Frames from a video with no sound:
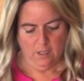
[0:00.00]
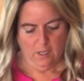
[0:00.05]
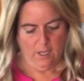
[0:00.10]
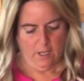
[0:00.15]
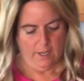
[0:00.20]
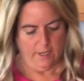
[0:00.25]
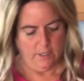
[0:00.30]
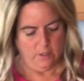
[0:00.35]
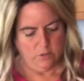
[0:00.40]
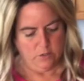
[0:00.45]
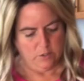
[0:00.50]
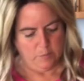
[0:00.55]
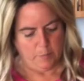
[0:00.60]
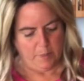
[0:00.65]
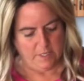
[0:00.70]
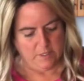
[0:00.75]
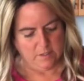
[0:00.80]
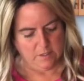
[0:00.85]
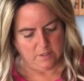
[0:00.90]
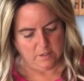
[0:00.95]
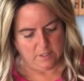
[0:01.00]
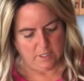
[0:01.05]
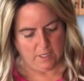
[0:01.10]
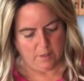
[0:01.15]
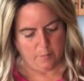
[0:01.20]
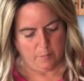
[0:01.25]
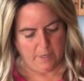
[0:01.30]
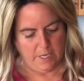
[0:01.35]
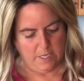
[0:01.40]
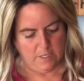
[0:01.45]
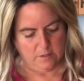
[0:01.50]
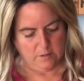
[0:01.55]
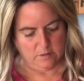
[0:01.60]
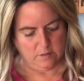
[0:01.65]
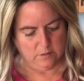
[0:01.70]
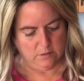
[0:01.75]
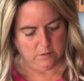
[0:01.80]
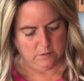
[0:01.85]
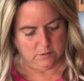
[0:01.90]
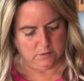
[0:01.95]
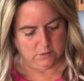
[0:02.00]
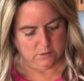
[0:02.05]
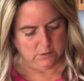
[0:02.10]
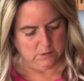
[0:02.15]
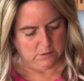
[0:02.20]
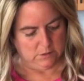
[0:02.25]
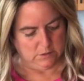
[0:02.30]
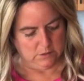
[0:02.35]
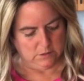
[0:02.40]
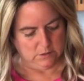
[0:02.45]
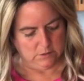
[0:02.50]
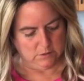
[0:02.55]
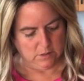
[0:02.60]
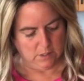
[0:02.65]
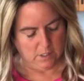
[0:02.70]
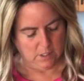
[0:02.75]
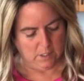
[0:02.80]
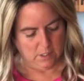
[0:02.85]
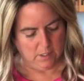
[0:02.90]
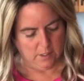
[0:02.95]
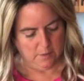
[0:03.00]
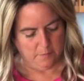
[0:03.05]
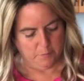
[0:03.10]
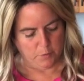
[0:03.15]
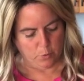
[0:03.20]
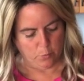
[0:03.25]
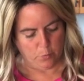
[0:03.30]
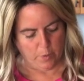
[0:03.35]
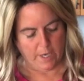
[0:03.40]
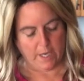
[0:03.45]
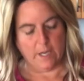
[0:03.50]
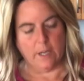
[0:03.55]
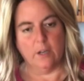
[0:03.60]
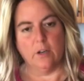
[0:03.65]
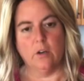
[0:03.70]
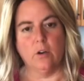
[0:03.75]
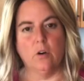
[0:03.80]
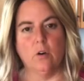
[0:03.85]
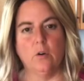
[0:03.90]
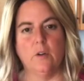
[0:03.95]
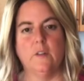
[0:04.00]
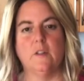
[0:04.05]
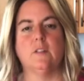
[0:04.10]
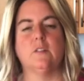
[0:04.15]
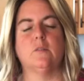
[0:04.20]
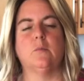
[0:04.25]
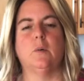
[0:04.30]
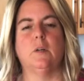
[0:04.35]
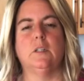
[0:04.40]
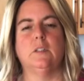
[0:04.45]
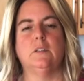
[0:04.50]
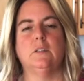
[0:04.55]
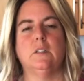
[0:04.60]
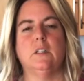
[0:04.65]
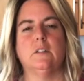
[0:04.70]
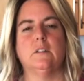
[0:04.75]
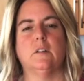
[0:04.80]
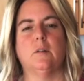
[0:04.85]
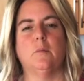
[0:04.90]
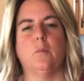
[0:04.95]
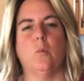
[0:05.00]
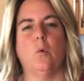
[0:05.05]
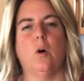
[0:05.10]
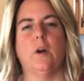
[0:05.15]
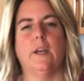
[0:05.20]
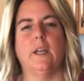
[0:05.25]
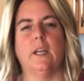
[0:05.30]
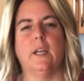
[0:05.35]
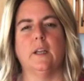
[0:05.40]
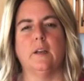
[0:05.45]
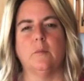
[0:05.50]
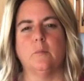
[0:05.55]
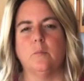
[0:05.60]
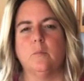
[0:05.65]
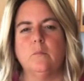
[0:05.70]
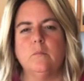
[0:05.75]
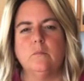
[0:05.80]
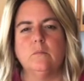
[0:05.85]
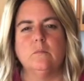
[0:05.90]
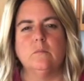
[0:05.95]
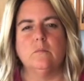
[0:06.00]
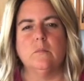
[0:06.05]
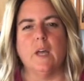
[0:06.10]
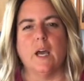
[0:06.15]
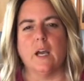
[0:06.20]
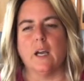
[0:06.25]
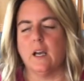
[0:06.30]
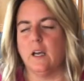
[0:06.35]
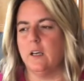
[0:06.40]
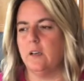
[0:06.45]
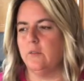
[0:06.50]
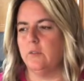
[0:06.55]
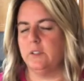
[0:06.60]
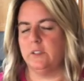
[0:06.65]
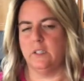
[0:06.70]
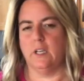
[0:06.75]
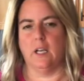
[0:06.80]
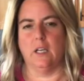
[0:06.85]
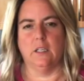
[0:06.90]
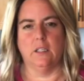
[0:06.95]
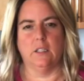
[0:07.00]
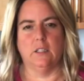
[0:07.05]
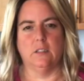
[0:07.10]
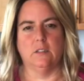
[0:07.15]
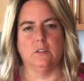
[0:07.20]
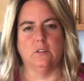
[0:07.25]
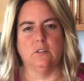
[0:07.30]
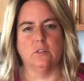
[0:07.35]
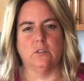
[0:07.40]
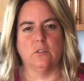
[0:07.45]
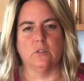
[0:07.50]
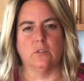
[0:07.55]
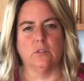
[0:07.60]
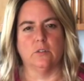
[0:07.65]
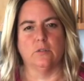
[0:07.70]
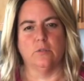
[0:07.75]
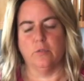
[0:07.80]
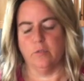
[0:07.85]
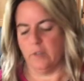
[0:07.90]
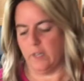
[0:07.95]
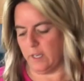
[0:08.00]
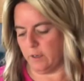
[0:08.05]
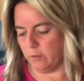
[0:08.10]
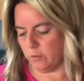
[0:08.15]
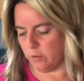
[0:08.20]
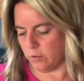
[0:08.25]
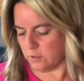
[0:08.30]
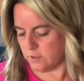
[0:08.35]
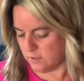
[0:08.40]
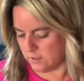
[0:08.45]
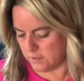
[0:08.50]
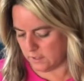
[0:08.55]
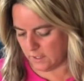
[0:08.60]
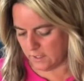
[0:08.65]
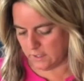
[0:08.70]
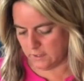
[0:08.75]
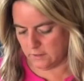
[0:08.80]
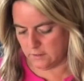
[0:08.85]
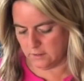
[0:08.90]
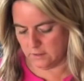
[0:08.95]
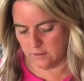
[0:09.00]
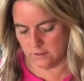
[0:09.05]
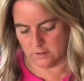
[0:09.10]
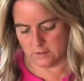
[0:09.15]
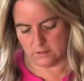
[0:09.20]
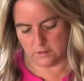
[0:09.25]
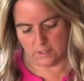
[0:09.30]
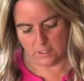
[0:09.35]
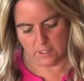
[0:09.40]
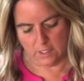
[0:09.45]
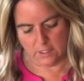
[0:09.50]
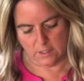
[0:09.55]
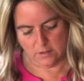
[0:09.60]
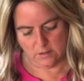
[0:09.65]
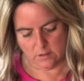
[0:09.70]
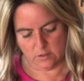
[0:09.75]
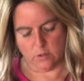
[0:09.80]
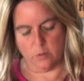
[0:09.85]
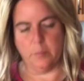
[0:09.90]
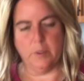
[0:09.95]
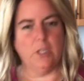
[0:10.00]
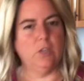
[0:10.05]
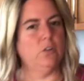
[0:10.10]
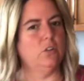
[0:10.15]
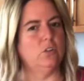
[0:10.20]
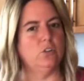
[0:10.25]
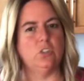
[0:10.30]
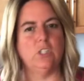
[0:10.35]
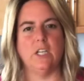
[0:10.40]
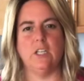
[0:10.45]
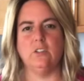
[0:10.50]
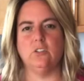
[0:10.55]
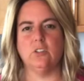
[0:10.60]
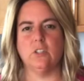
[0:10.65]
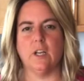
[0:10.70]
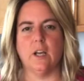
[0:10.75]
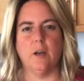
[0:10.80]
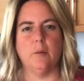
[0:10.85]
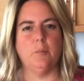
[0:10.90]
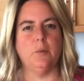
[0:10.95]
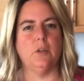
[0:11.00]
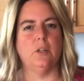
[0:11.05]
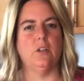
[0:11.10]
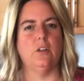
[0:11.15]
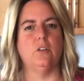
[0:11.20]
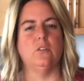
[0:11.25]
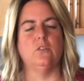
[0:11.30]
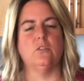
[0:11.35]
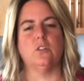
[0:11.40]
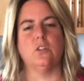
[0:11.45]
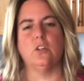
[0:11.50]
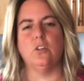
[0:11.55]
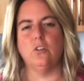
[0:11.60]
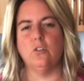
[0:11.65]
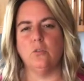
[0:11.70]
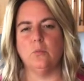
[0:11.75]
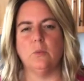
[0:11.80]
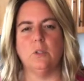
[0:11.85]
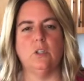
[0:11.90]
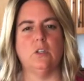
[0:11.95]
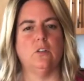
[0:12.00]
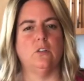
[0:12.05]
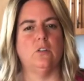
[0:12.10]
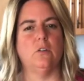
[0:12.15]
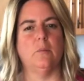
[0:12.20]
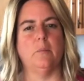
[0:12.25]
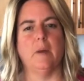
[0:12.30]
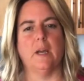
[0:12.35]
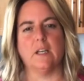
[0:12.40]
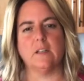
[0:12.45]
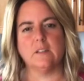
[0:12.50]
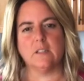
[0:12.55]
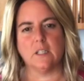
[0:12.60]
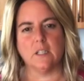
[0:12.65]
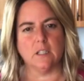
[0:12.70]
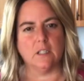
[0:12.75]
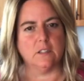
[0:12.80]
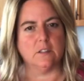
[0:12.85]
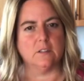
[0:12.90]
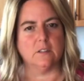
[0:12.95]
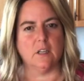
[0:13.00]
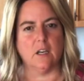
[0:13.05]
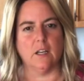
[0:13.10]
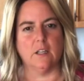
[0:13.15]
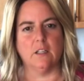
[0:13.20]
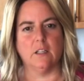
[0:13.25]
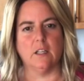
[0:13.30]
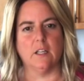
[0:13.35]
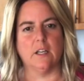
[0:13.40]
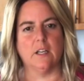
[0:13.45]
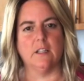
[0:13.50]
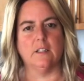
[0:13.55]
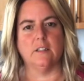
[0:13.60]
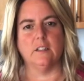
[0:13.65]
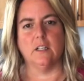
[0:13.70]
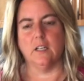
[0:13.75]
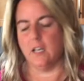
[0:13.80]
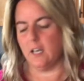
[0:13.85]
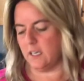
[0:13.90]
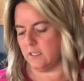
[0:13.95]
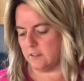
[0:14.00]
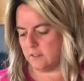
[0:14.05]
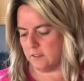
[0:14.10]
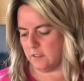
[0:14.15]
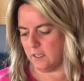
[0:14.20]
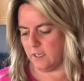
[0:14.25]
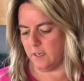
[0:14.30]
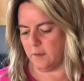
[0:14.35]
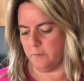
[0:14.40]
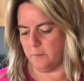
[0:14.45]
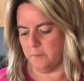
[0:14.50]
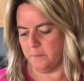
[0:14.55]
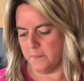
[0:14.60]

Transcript: I use spices like basil and oregano in this one because I'm wanting it that kind of Italian sort of flavor instead today. So, but you can change it up. You can use cumin. You can do a Mexican lasagna like I did last time.